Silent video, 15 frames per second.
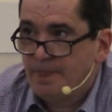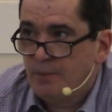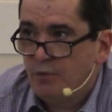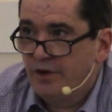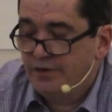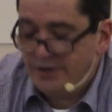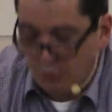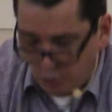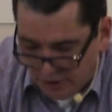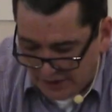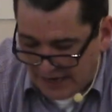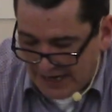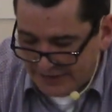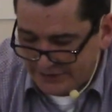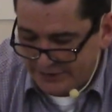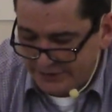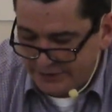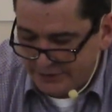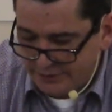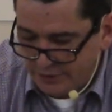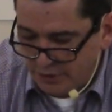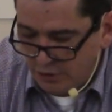whether they realize
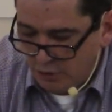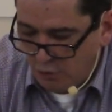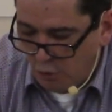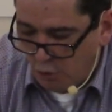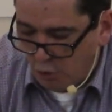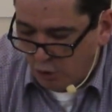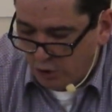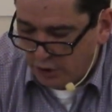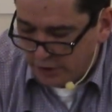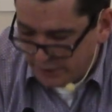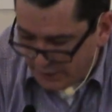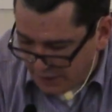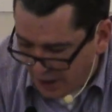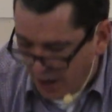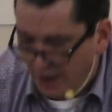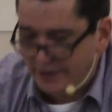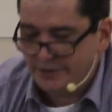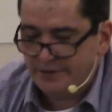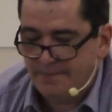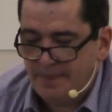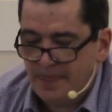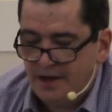it or
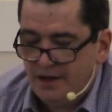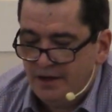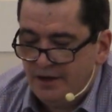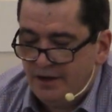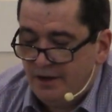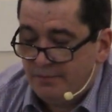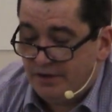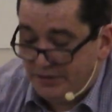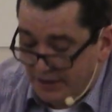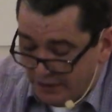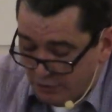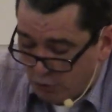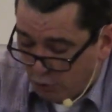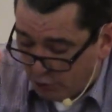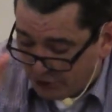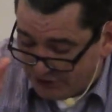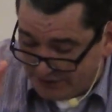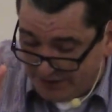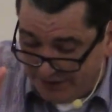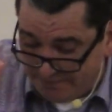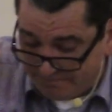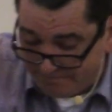not. But then, of course,
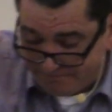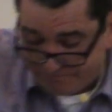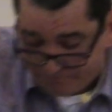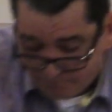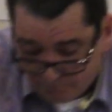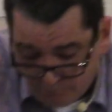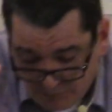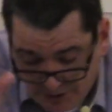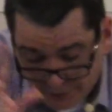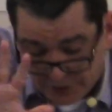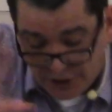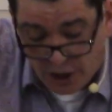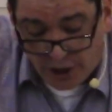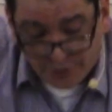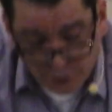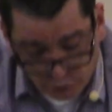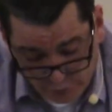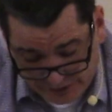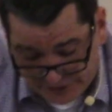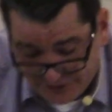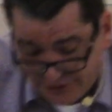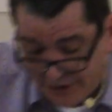the, the other
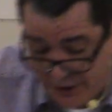reason,